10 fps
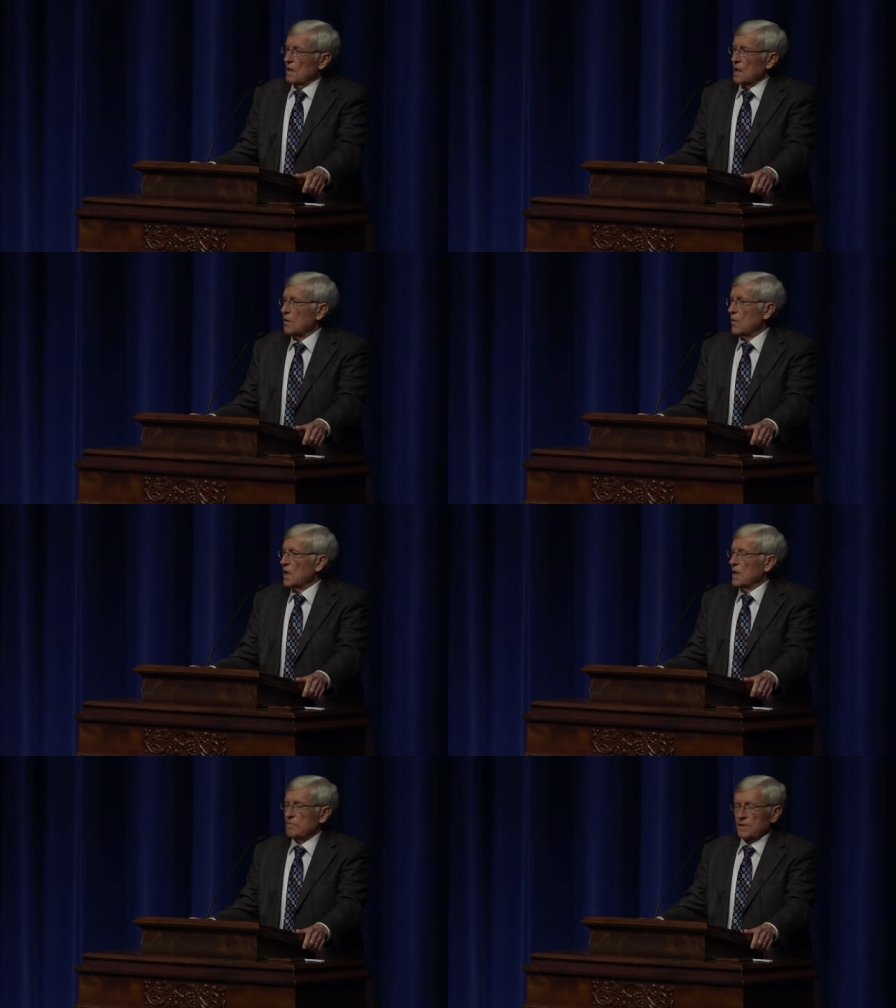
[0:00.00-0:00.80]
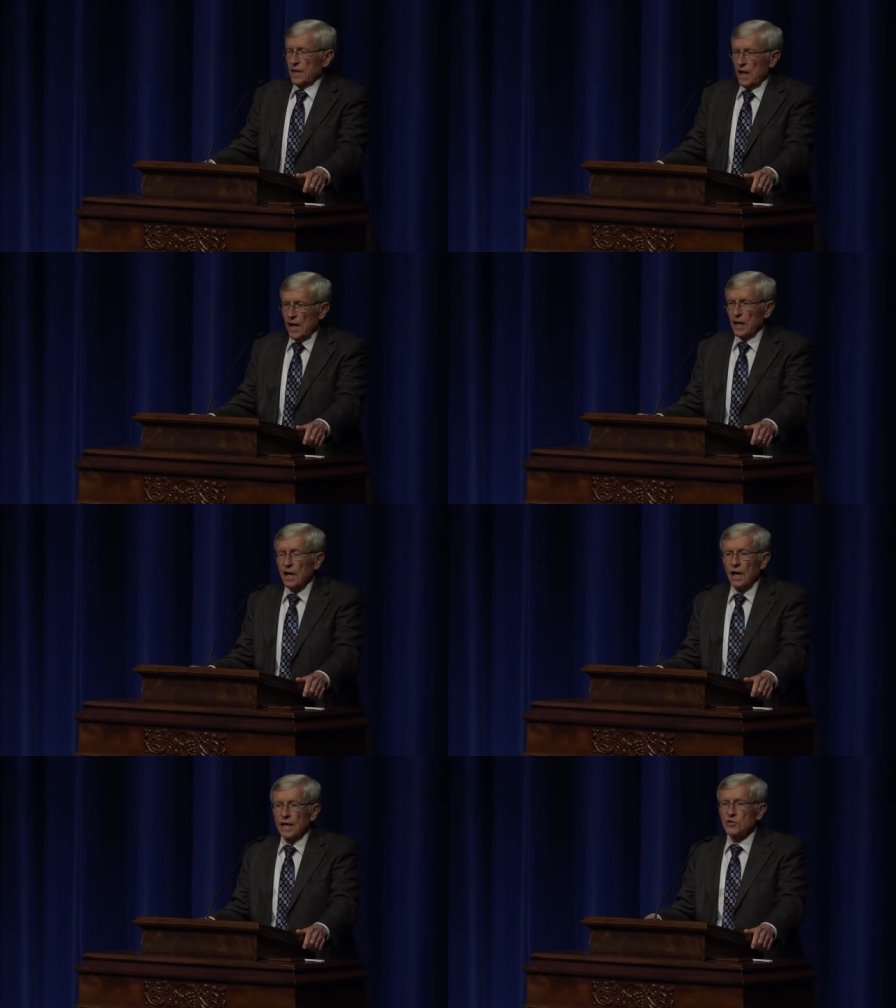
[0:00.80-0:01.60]
I don't want to get out of
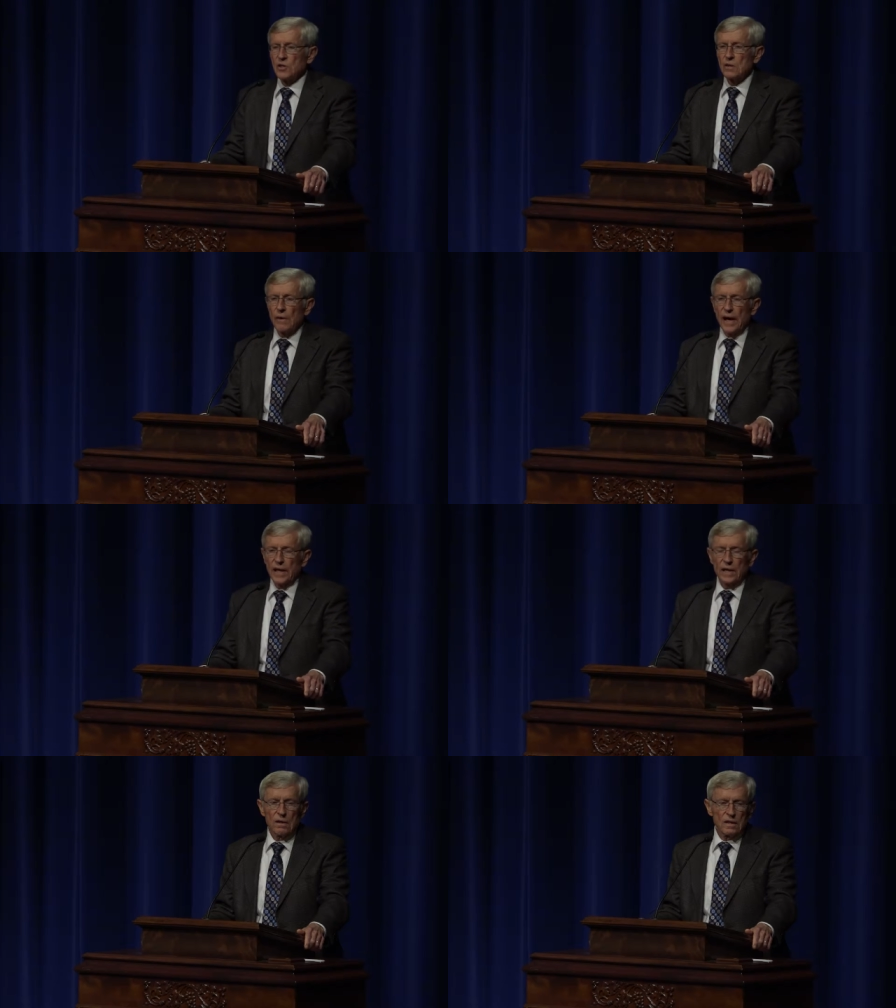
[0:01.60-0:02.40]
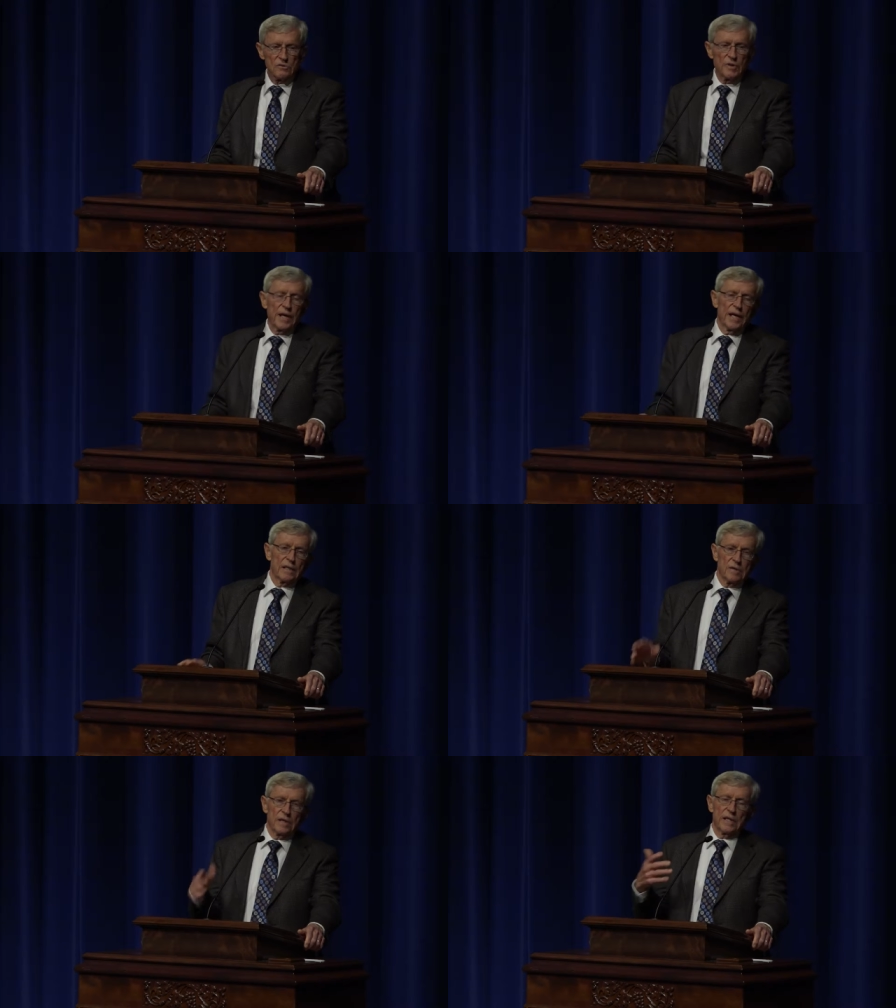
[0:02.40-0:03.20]
college and go out here and,
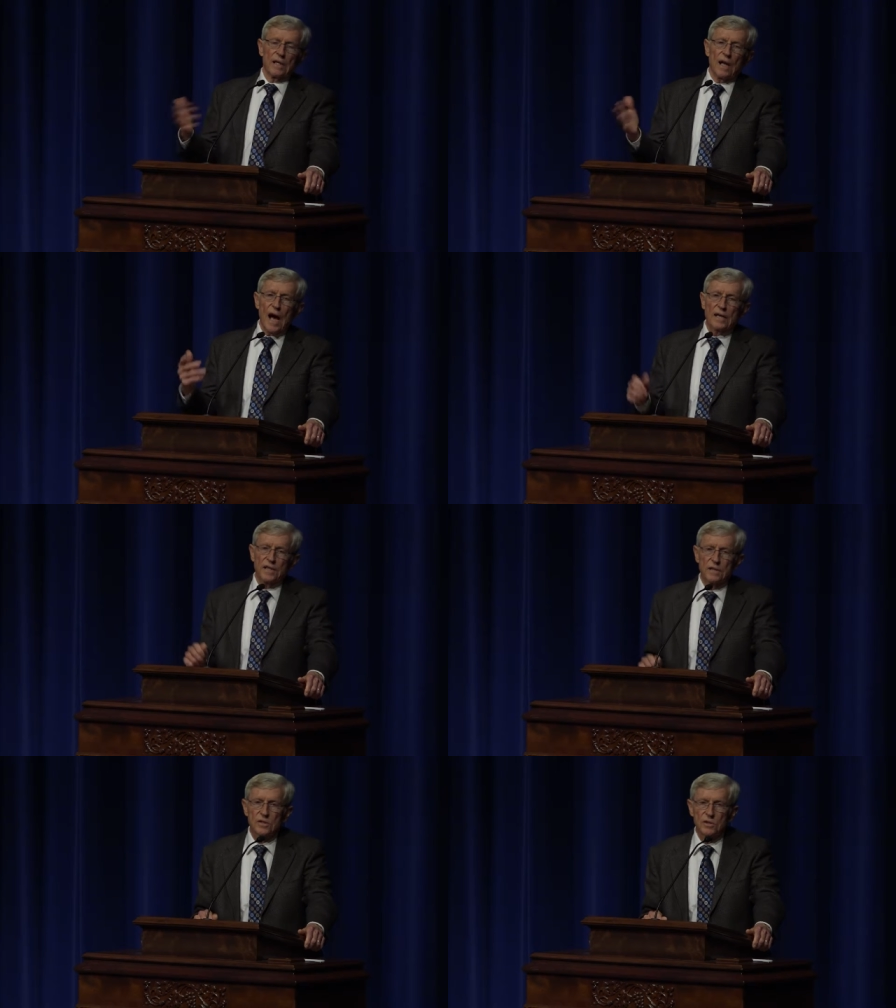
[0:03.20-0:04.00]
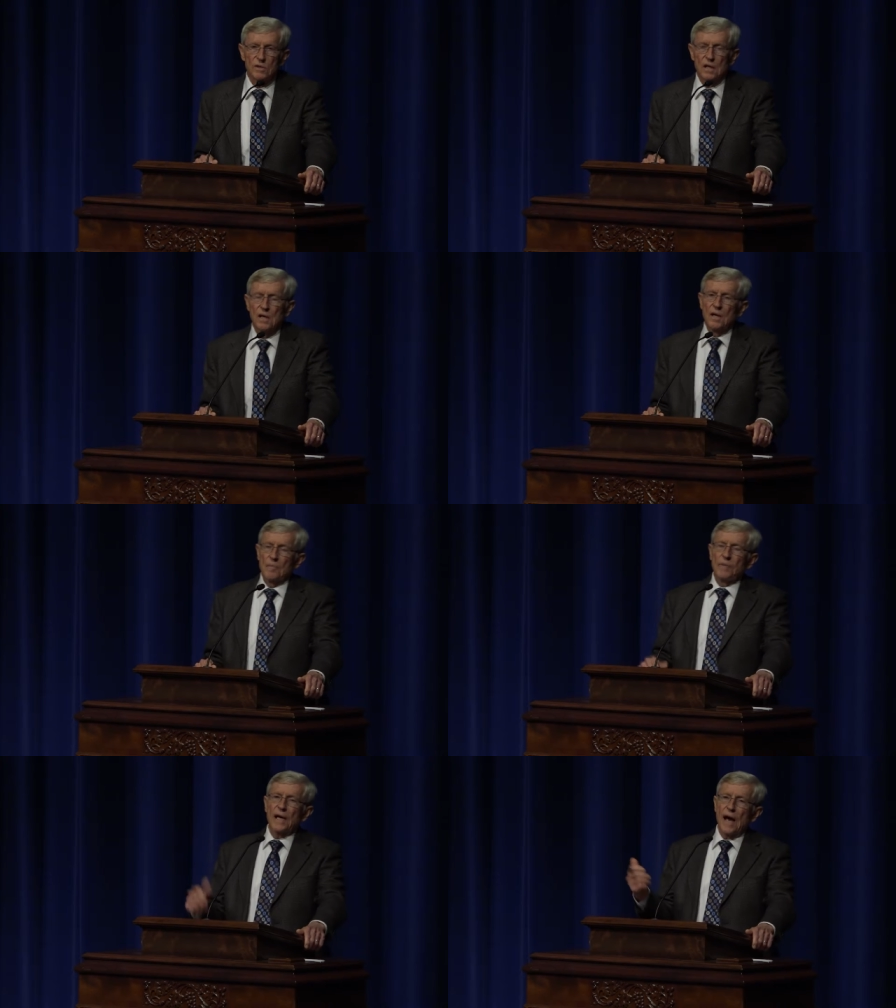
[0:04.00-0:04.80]
and get locked into a
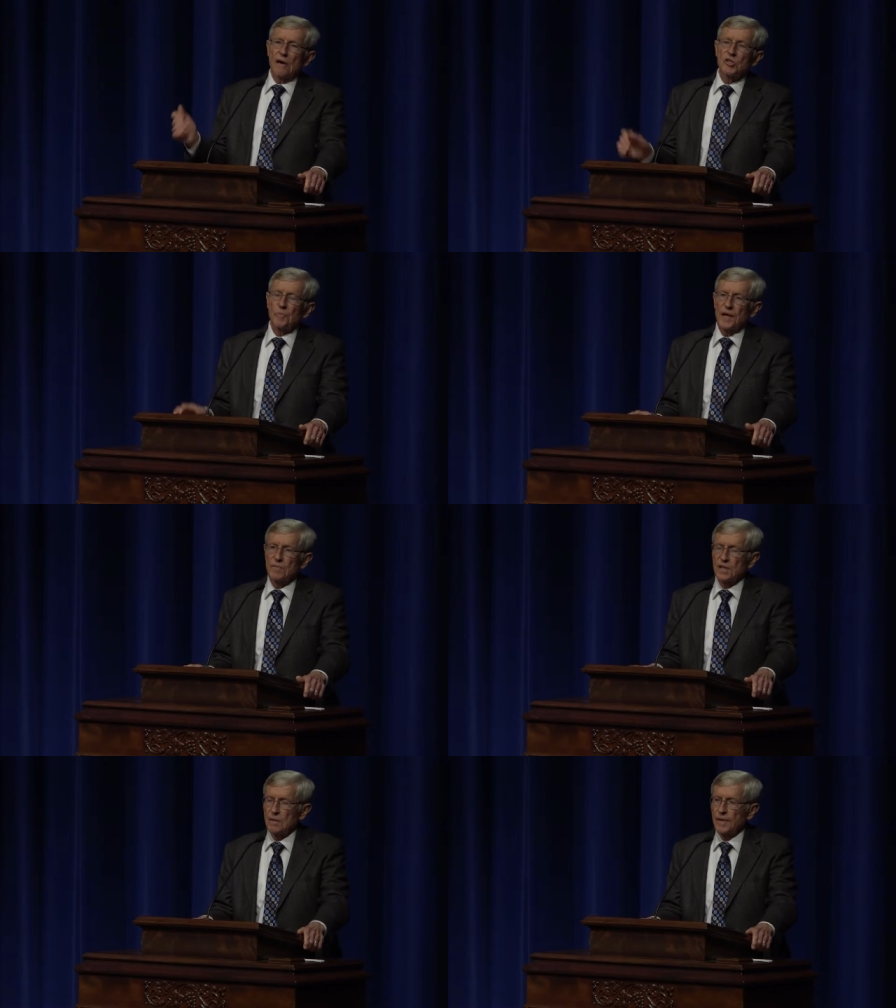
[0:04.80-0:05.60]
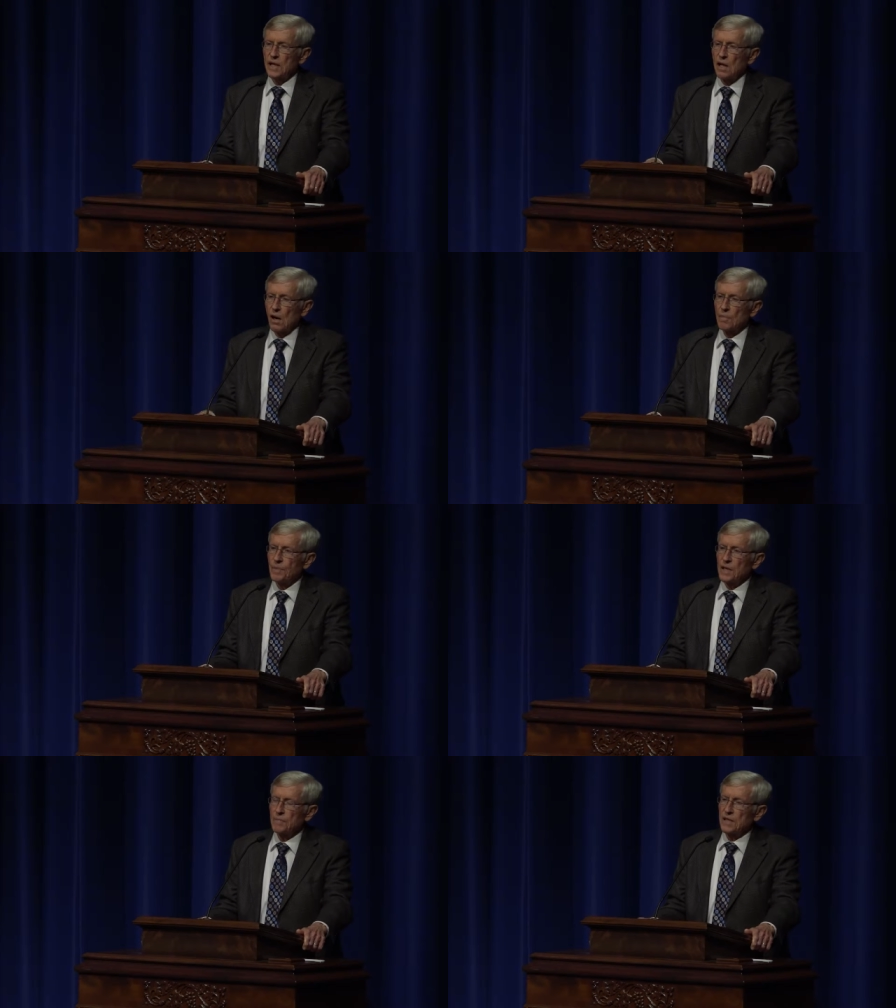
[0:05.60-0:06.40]
big house payment and a big car
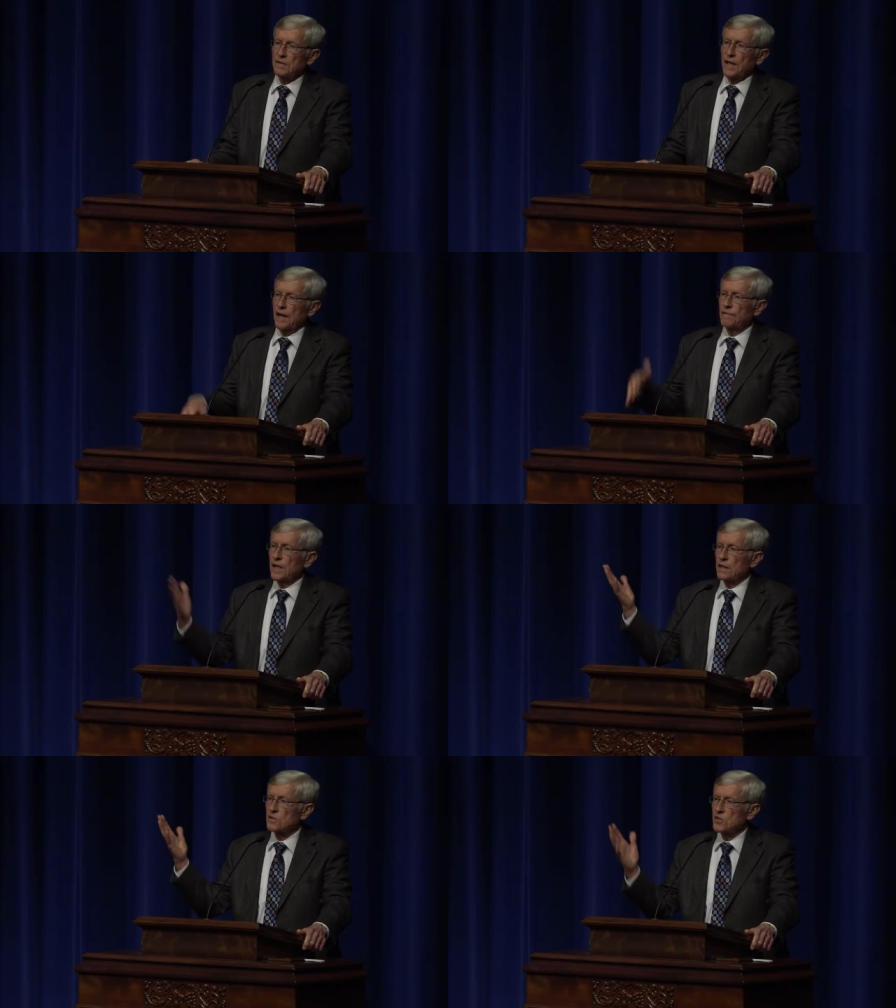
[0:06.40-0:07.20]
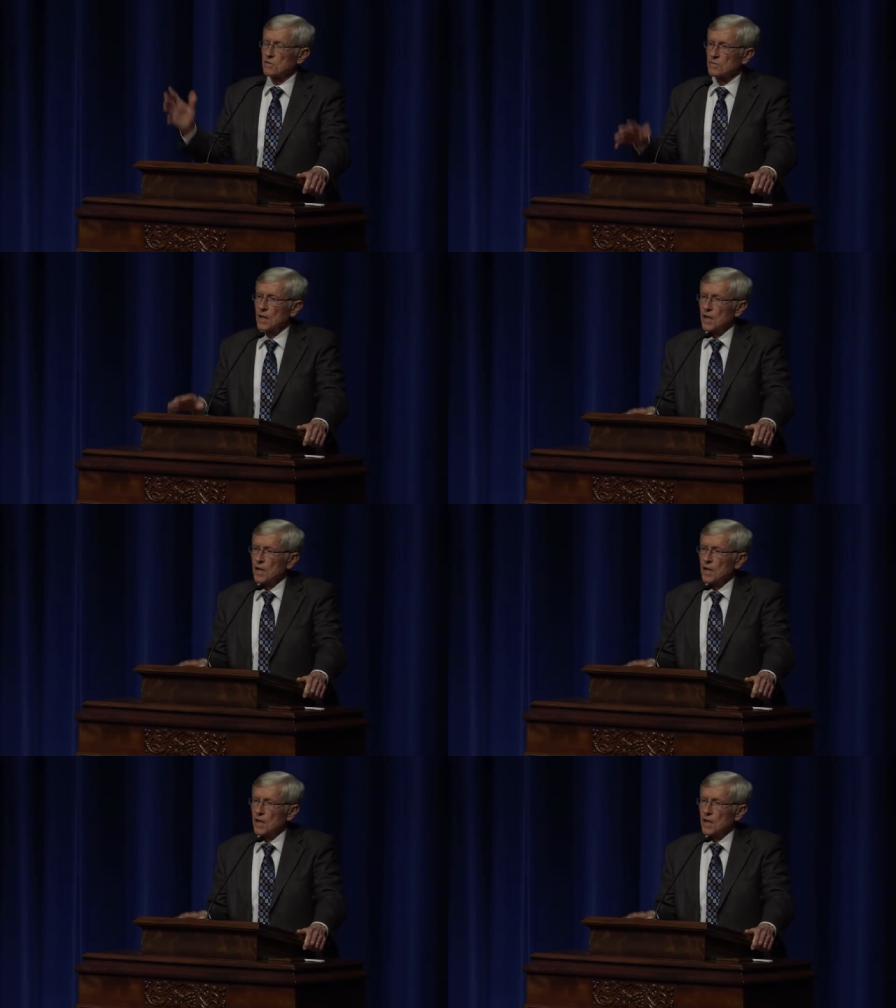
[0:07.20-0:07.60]
payment and have kids and